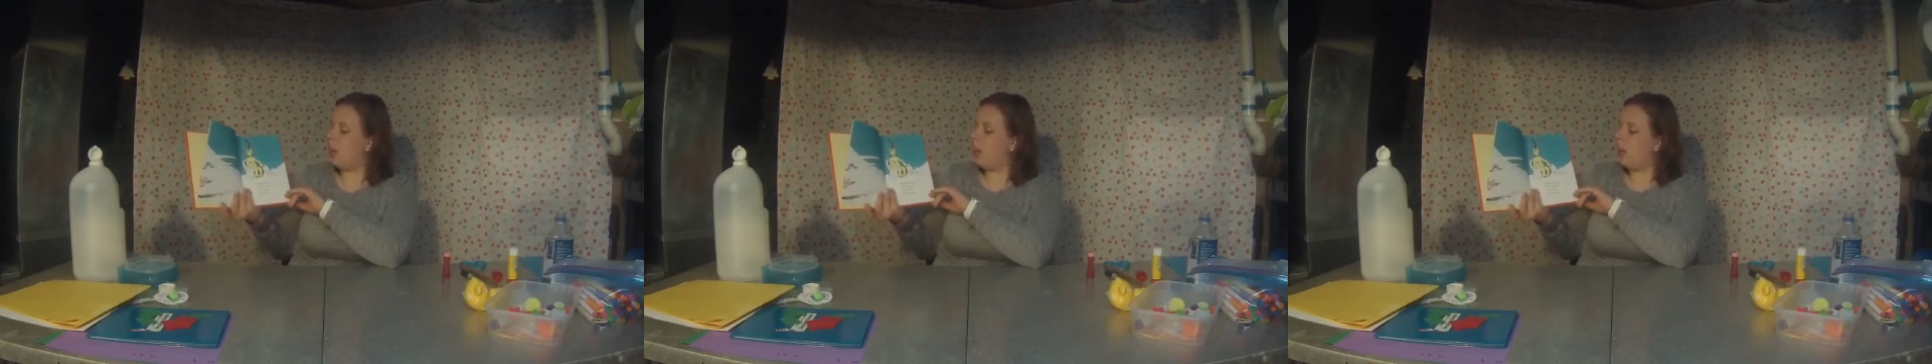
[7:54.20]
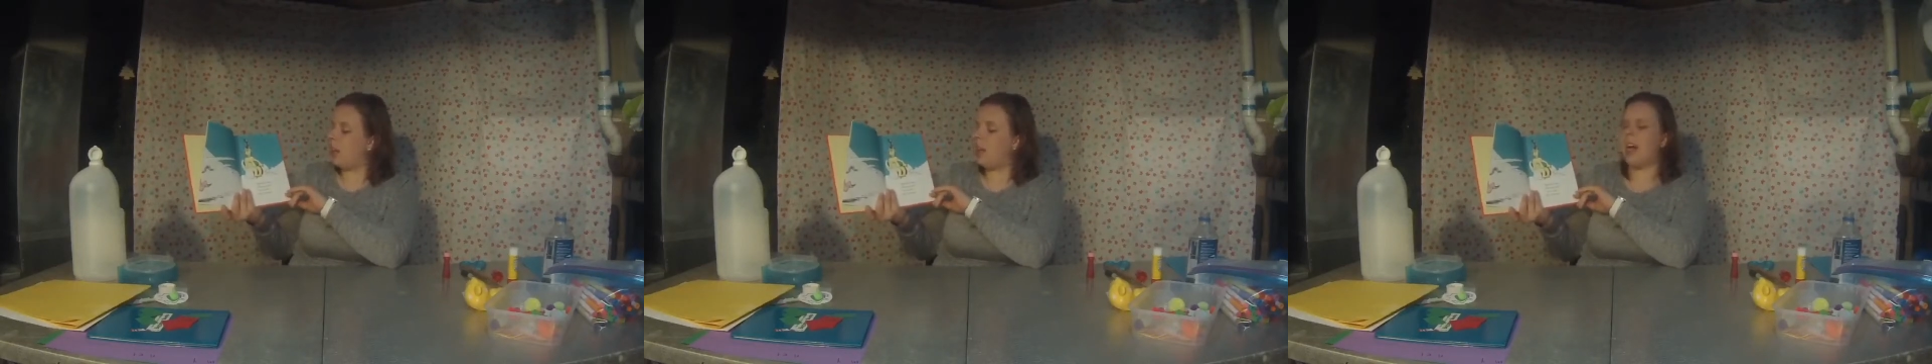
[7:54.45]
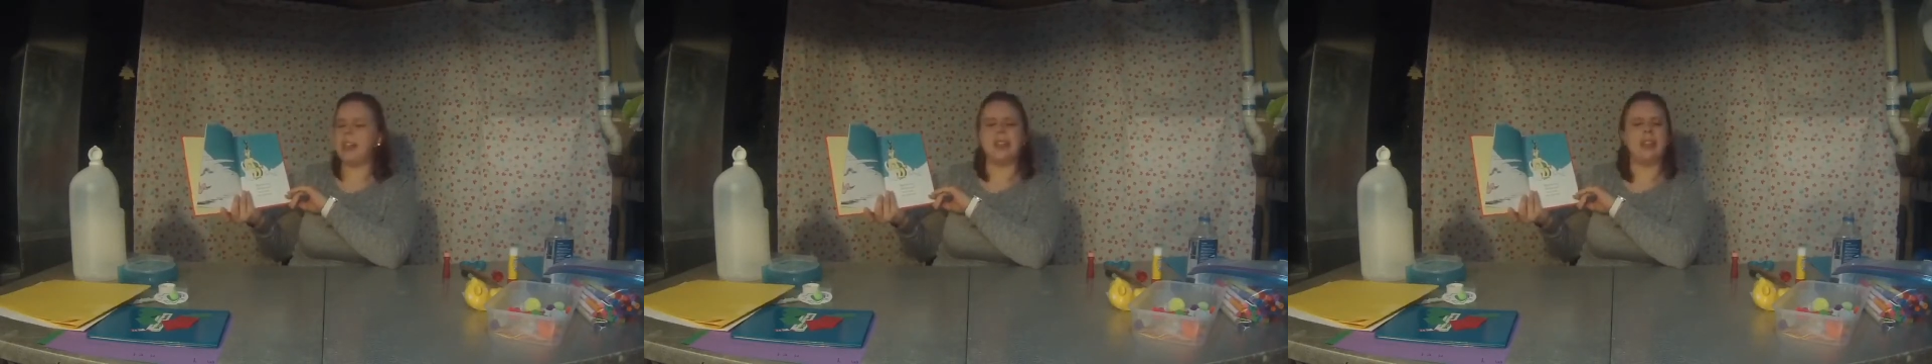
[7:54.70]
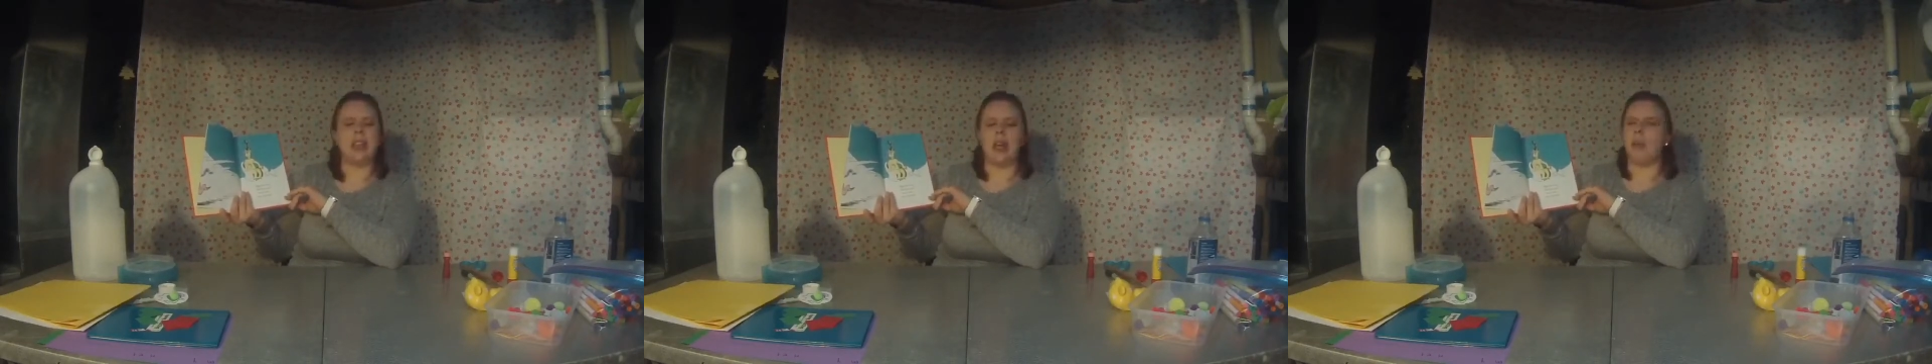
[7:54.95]
That
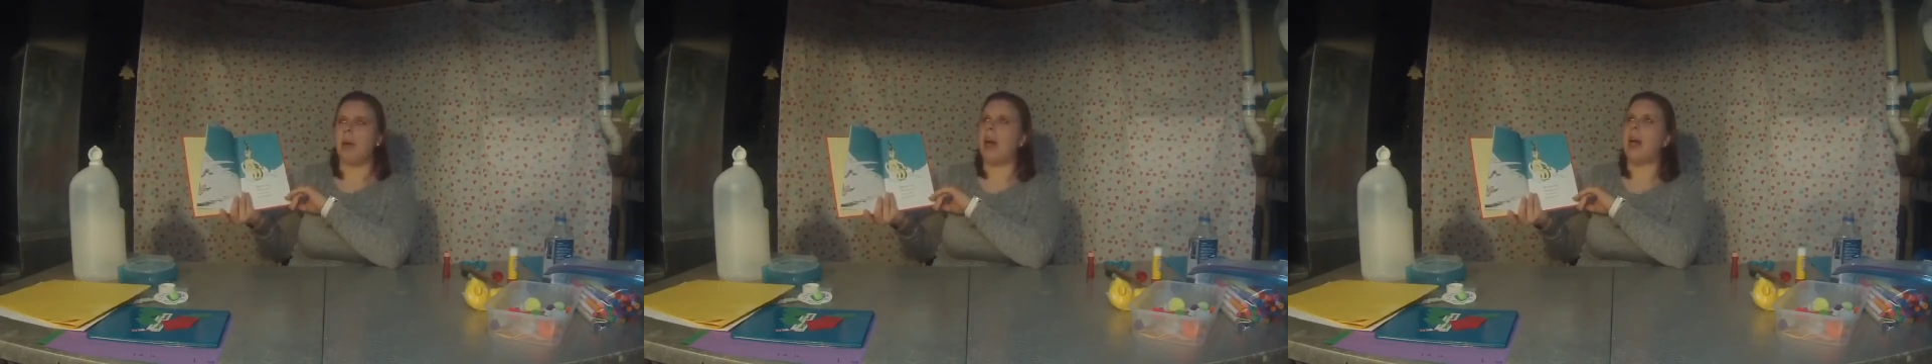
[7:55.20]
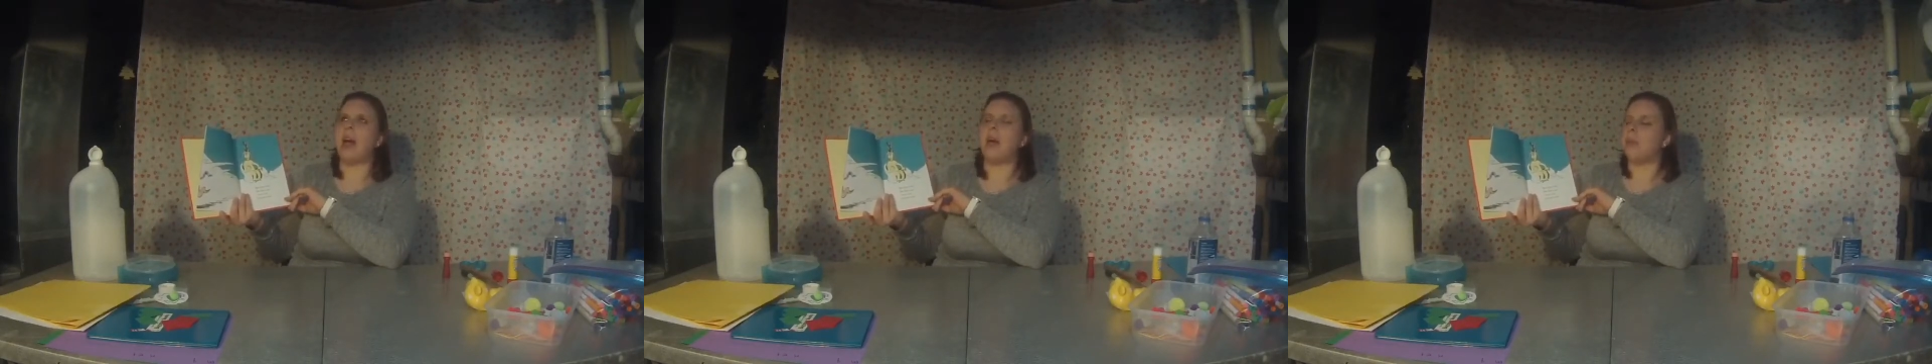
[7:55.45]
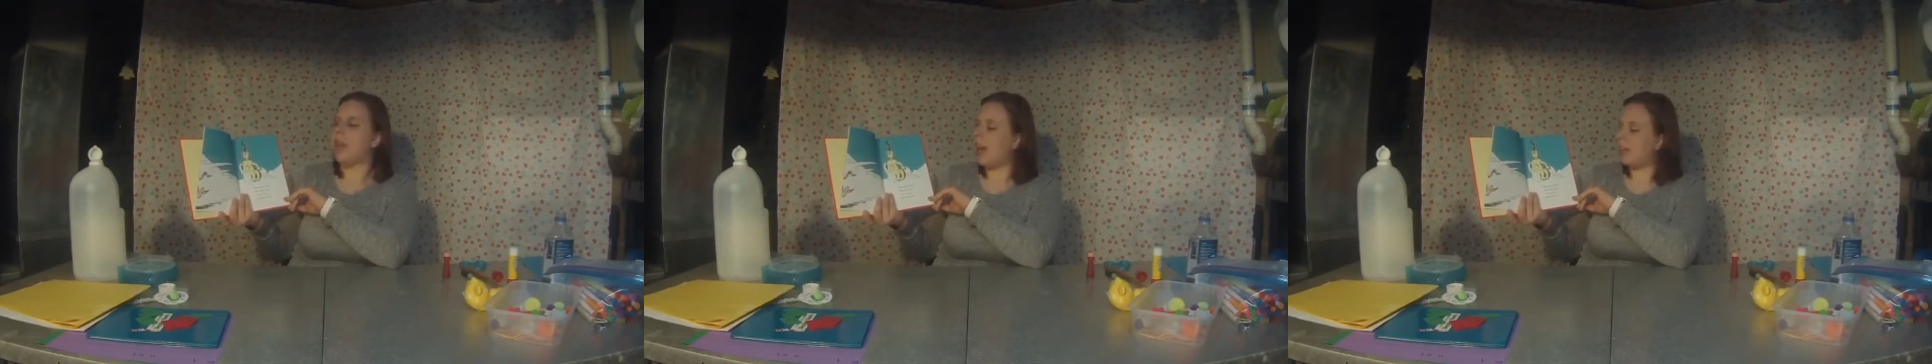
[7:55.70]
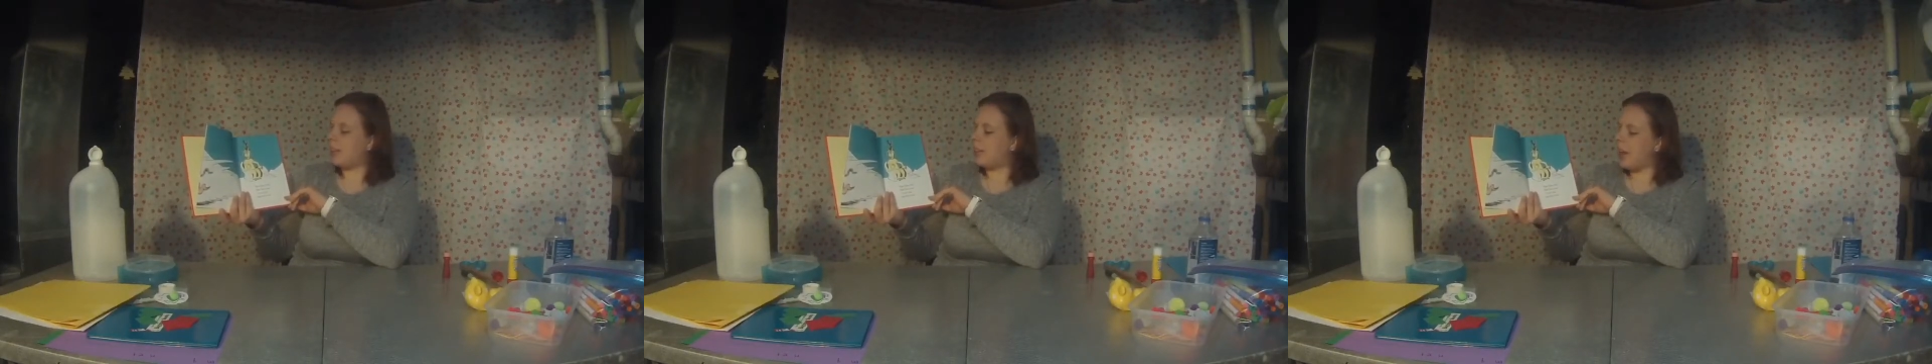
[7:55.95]
Sam I am.
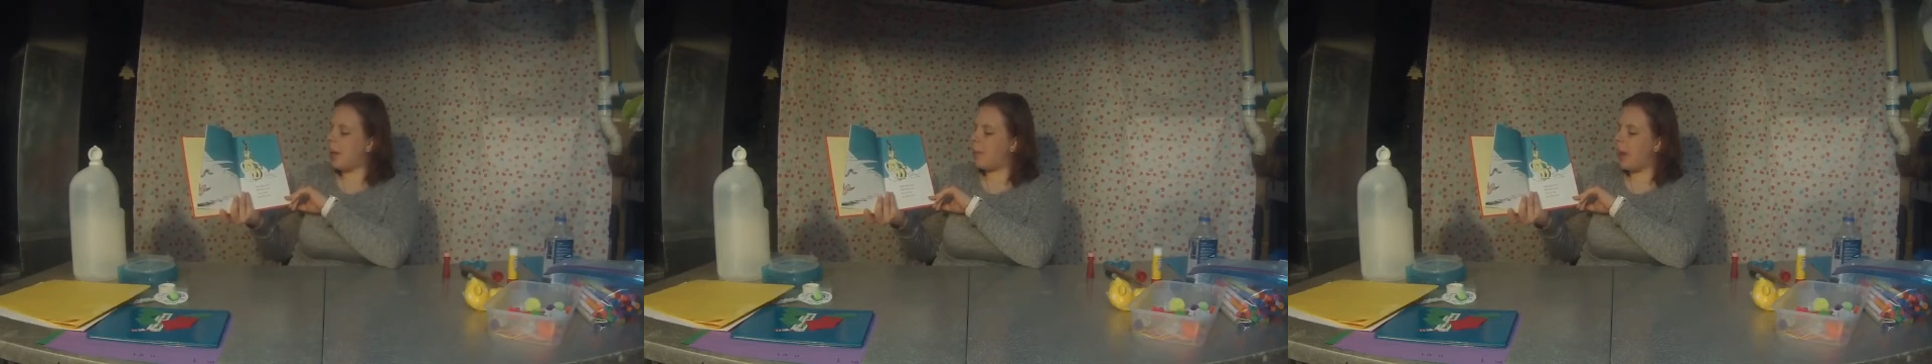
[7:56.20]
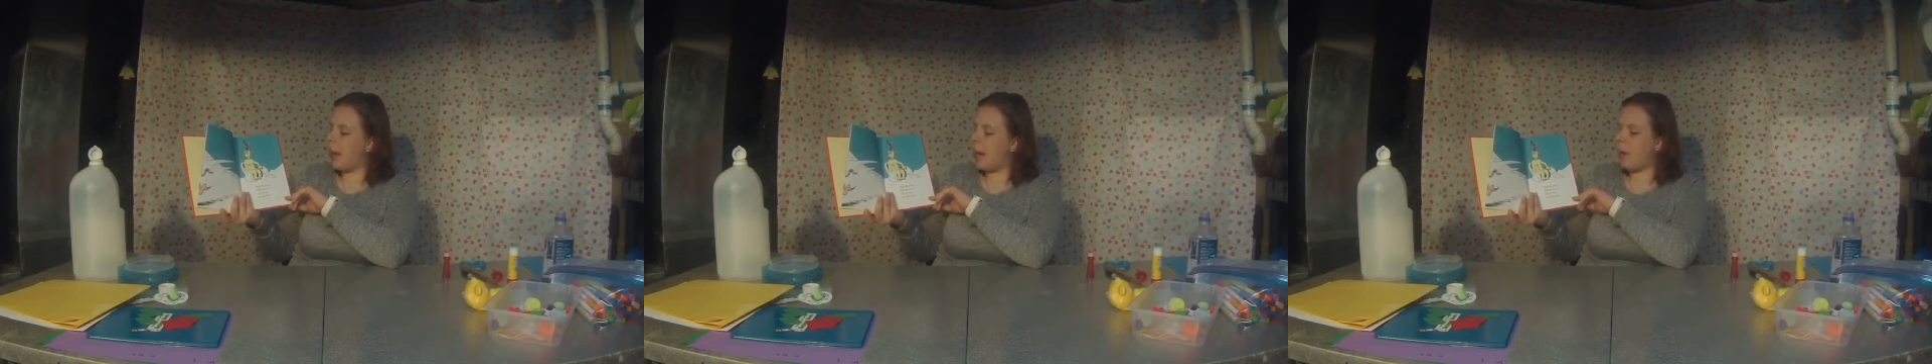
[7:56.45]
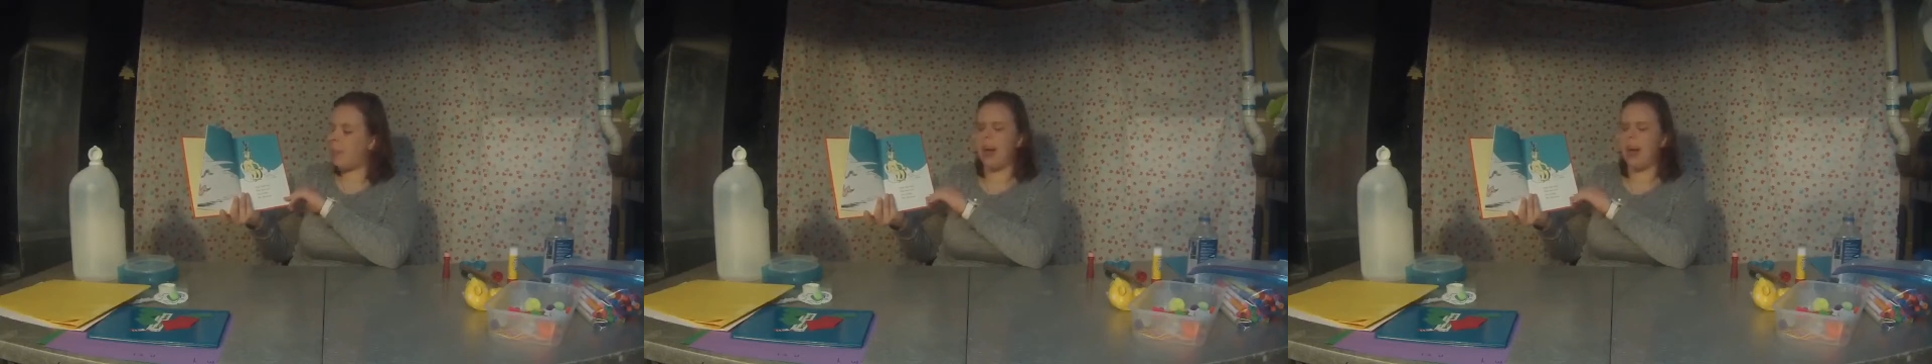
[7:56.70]
That Sam I am.